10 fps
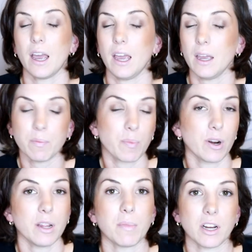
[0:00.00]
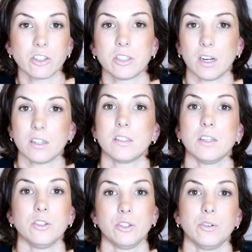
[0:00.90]
it pretty much does
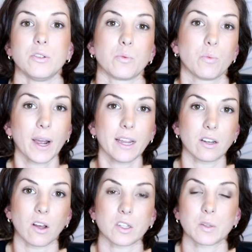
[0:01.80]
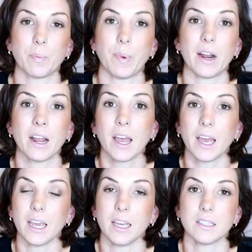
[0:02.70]
induce weight loss, but
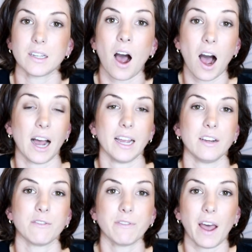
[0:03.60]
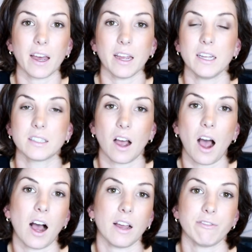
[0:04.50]
it's high in fat. It's a
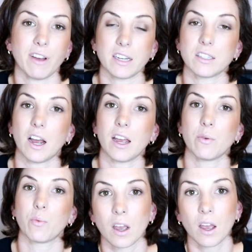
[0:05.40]
high fat diet.